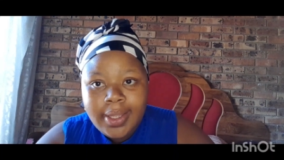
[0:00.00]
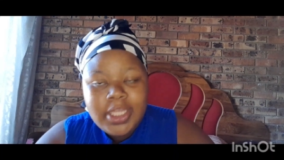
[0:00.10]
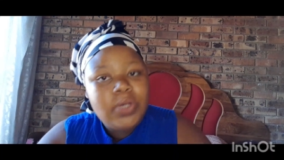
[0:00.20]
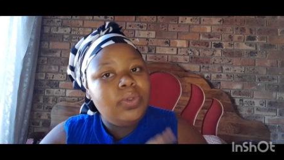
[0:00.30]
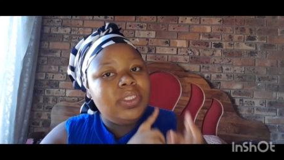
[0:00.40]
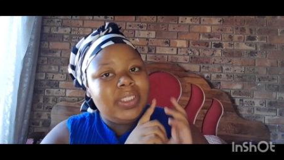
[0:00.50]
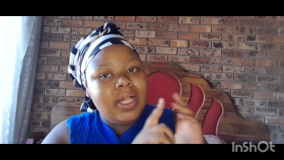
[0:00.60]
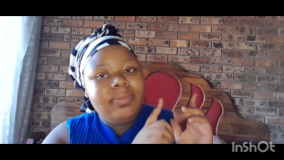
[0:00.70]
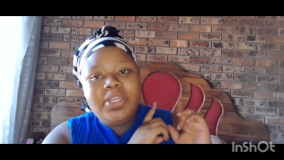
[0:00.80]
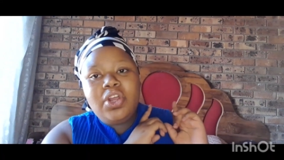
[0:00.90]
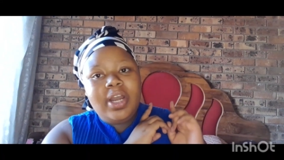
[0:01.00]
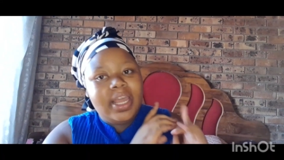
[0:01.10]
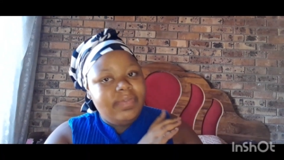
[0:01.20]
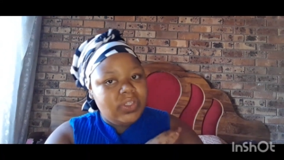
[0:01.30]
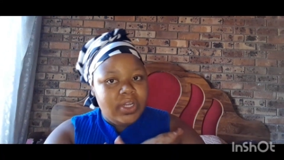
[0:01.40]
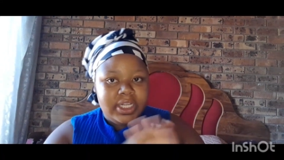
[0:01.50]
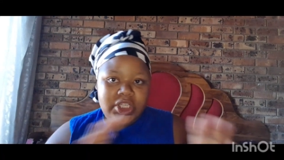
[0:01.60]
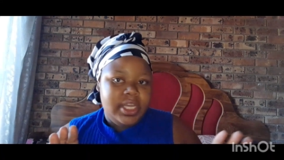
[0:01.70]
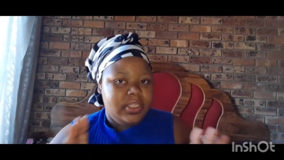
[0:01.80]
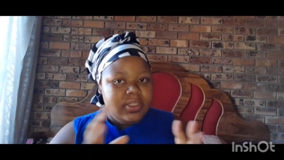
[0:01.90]
you will tell me your life is going to
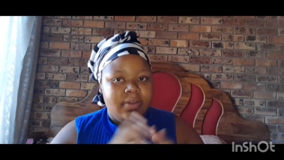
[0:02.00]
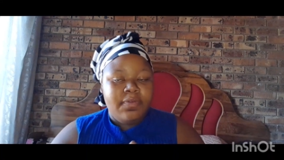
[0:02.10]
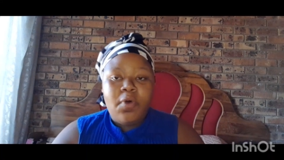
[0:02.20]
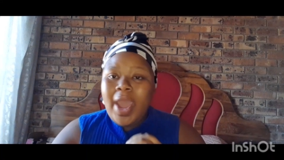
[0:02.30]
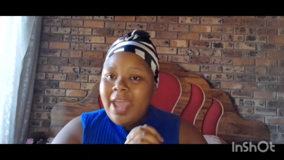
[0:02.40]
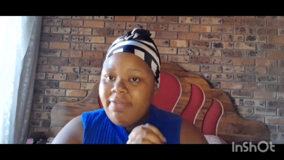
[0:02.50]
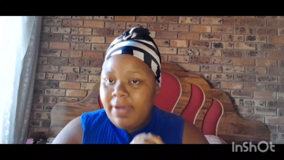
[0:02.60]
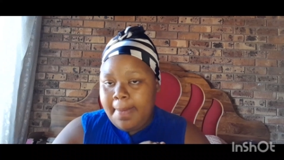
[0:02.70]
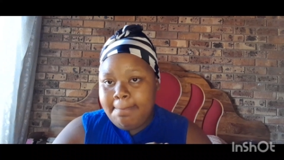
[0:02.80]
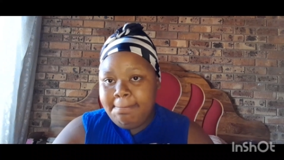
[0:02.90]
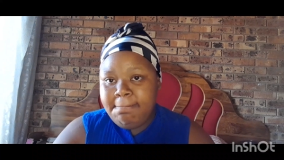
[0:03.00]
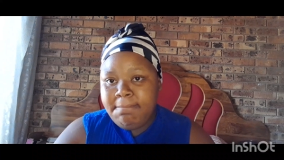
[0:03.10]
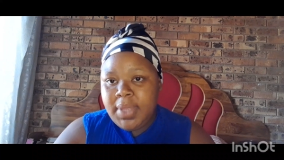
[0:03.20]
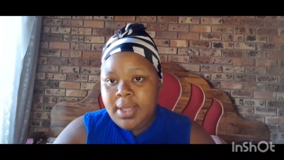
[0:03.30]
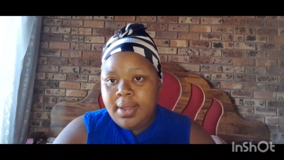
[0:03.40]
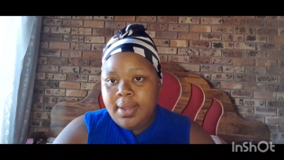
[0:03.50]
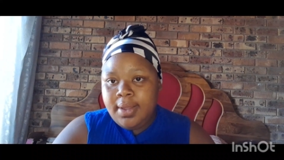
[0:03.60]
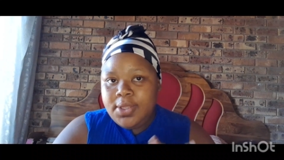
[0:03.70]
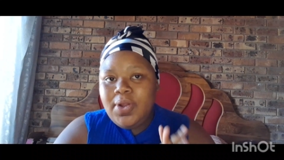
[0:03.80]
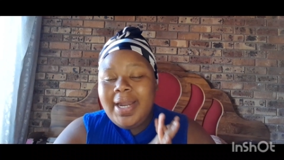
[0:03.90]
change forever.
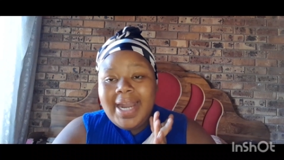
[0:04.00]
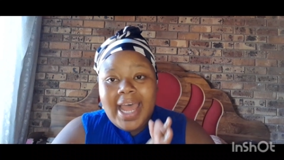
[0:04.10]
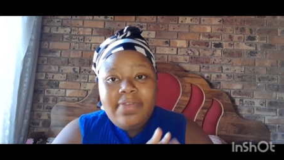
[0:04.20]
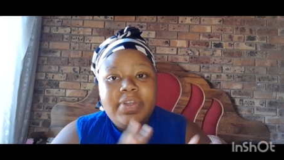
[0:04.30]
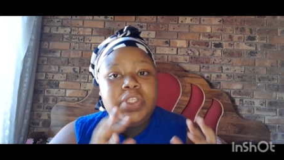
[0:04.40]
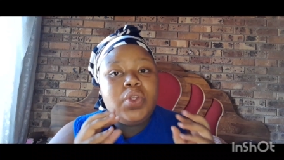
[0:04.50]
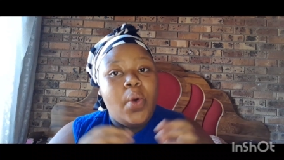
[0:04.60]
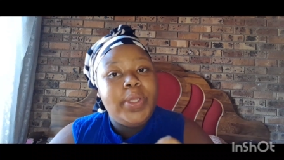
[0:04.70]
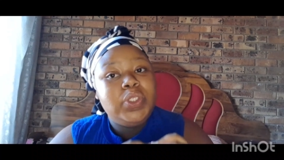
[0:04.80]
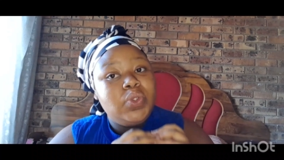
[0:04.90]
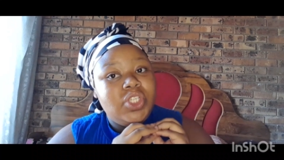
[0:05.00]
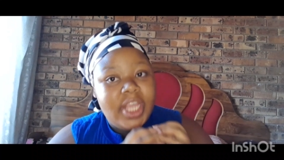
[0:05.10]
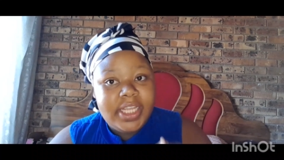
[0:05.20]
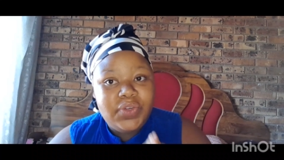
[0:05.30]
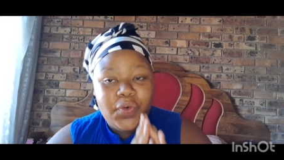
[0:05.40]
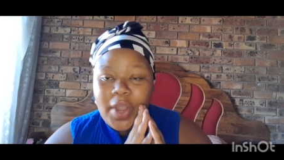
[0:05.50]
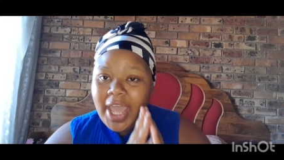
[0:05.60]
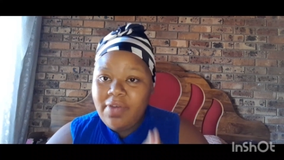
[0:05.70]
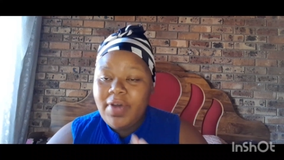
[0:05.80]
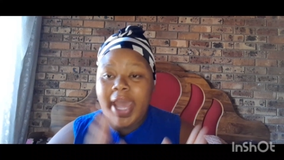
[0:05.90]
Your life is going to change
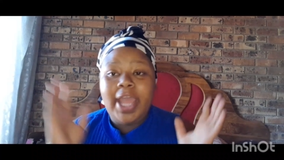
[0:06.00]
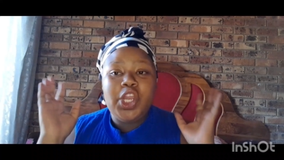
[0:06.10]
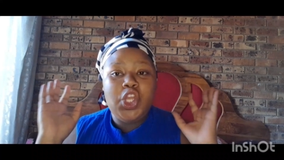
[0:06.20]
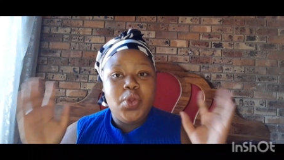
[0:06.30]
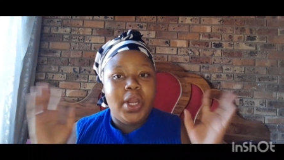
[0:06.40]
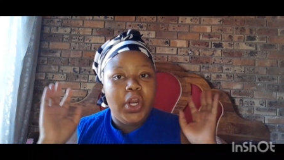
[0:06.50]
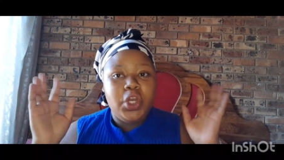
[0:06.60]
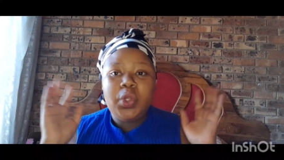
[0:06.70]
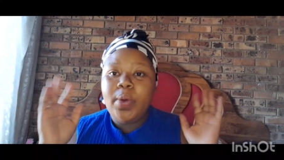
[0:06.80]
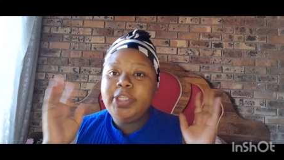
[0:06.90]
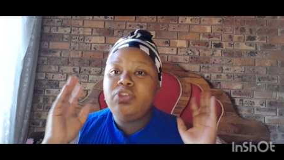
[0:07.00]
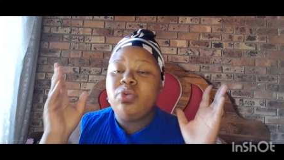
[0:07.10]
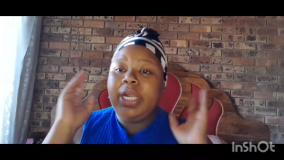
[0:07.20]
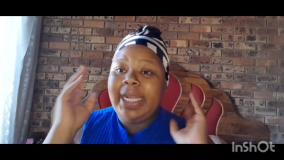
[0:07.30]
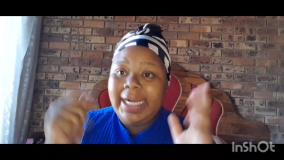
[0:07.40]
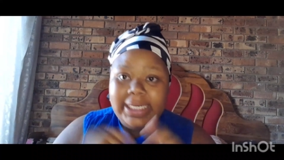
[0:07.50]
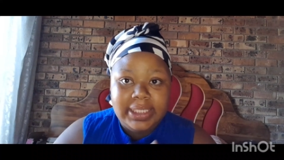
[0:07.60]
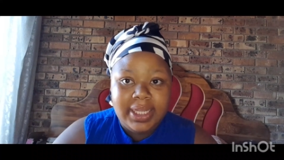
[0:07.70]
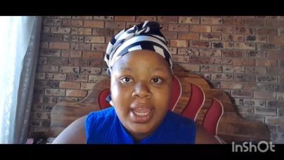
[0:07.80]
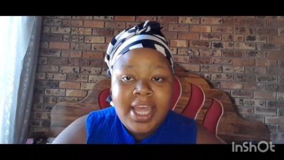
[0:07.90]
forever and you are not going to regret
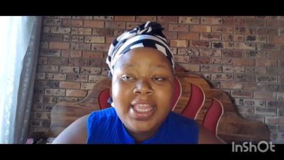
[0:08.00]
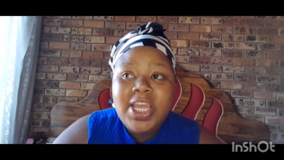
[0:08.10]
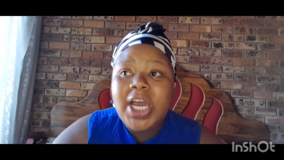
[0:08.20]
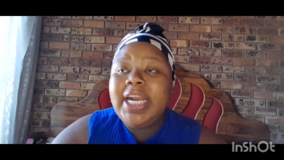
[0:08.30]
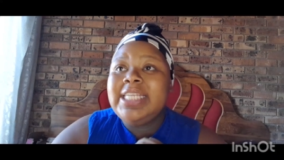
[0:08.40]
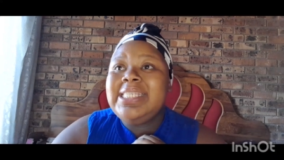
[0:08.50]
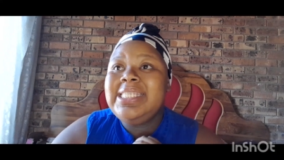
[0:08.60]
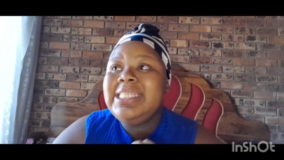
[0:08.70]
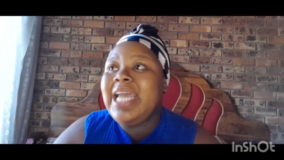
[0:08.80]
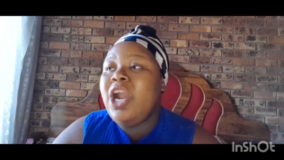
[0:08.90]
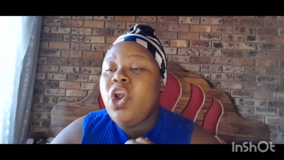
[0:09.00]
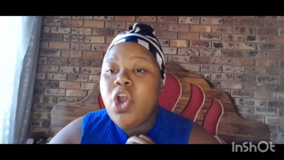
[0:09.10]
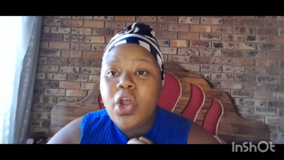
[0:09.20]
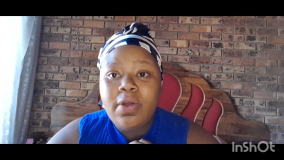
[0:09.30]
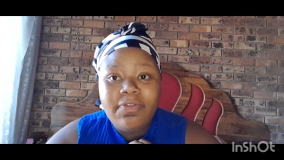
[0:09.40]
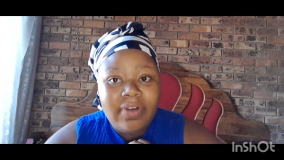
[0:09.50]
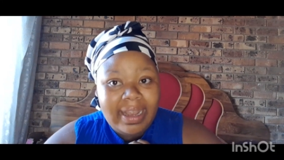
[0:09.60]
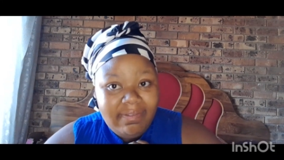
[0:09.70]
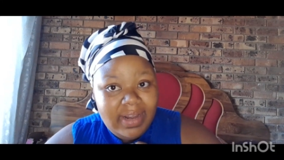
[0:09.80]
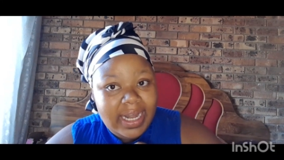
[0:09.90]
it. You're going to see a lot of
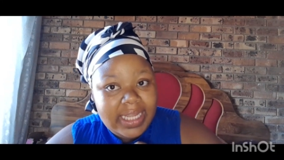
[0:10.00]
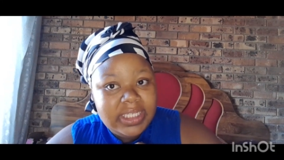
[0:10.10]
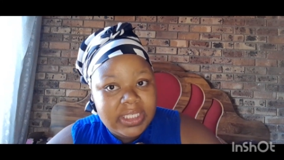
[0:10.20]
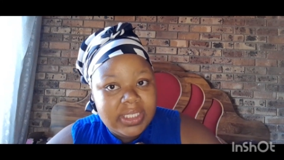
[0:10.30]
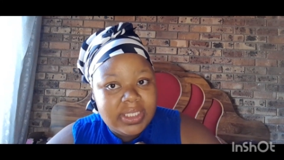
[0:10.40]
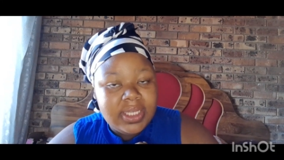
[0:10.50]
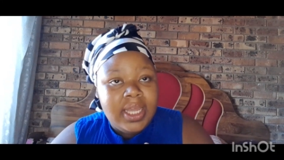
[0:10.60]
revelations.